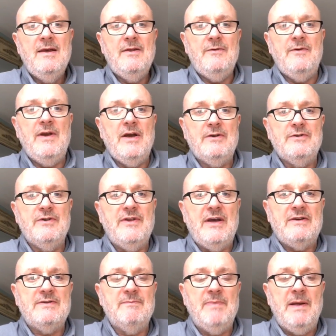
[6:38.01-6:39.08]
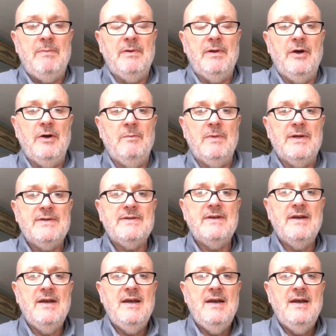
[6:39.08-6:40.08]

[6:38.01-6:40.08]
300,000 people homeless.